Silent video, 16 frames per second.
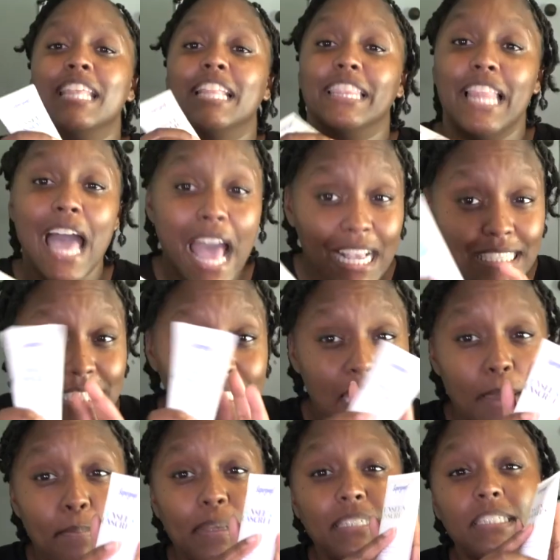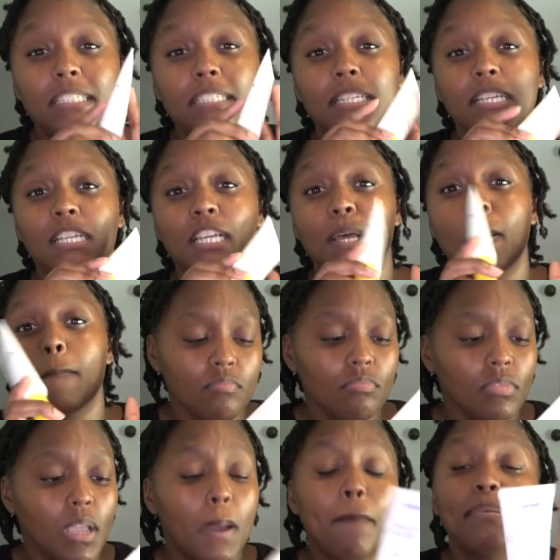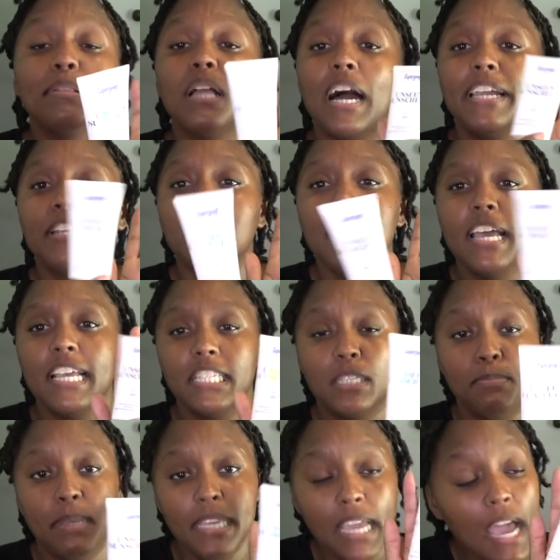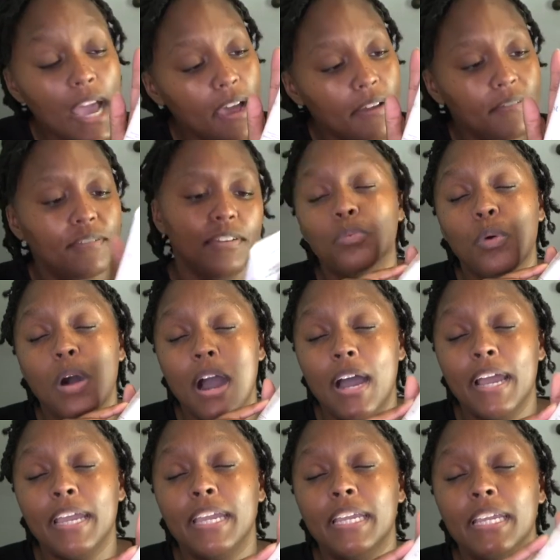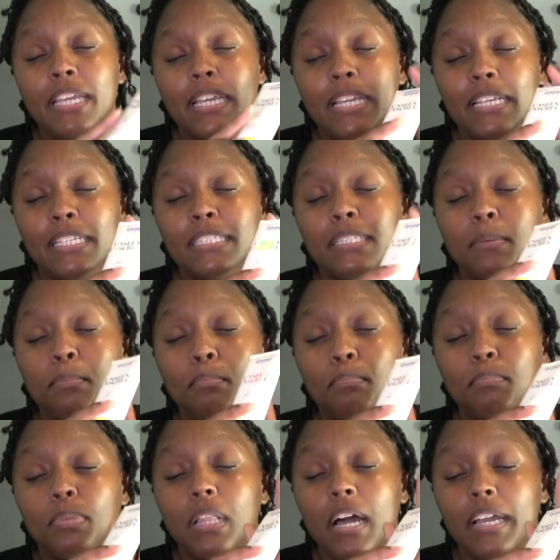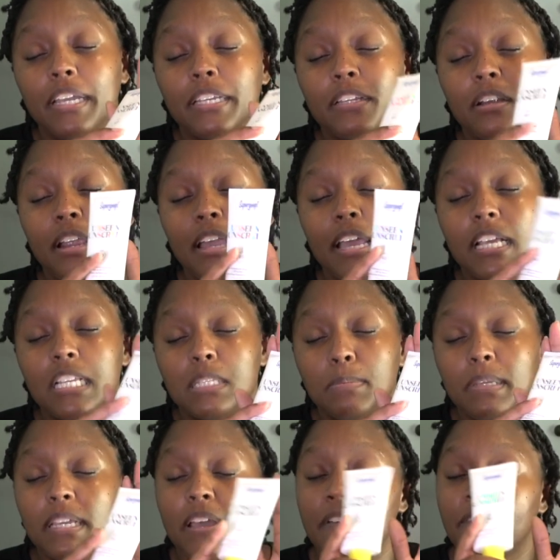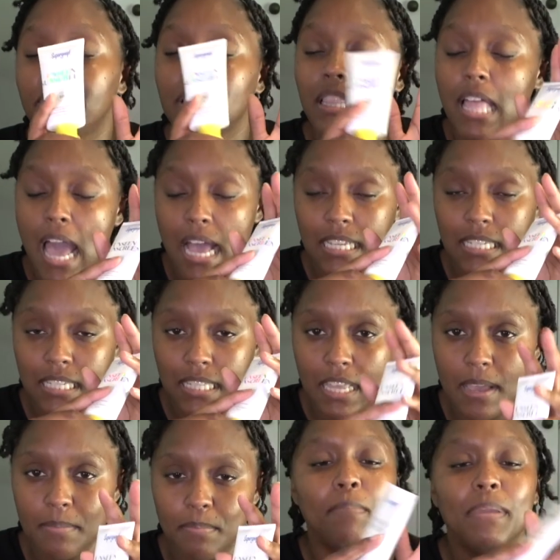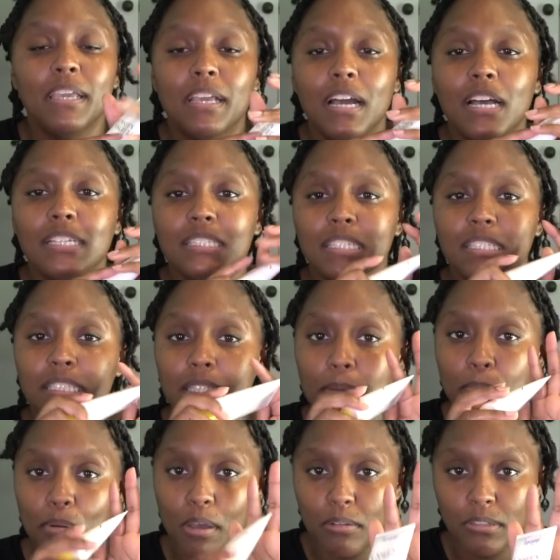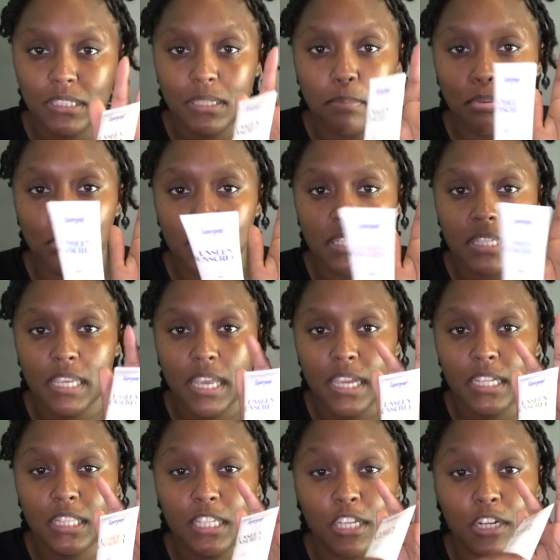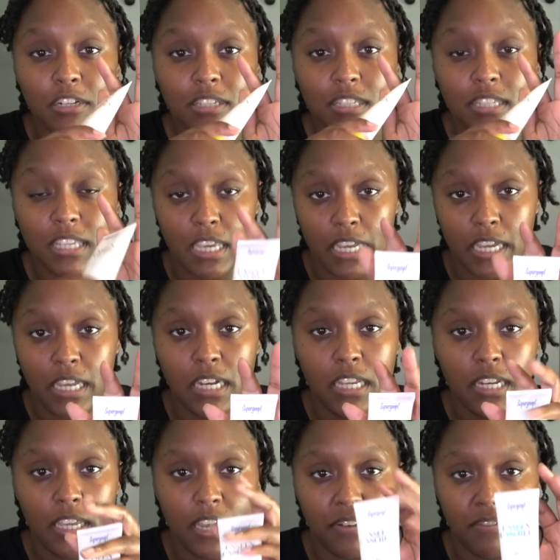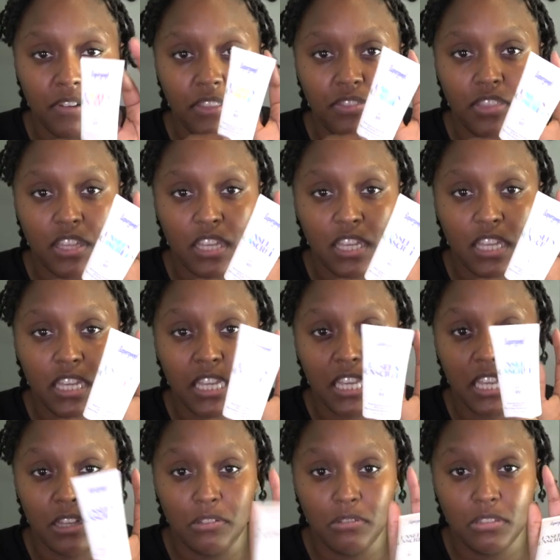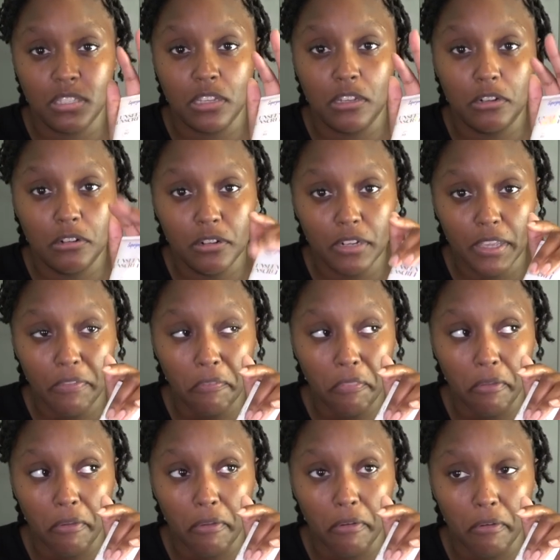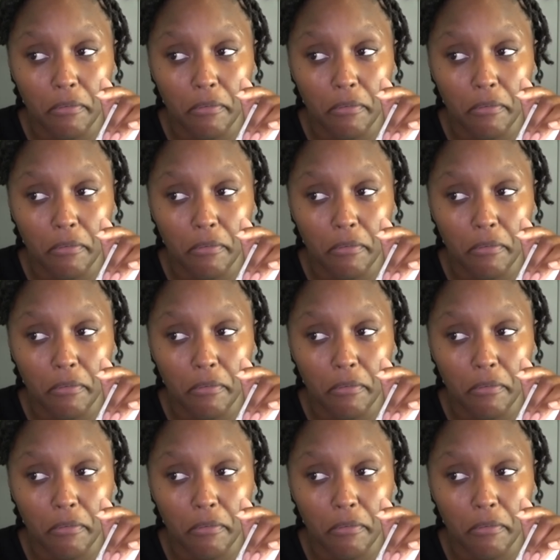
The last step is to apply your SPF. Why is applying your SPF the last step? Because it's supposed to protect your skin and everything else underneath it.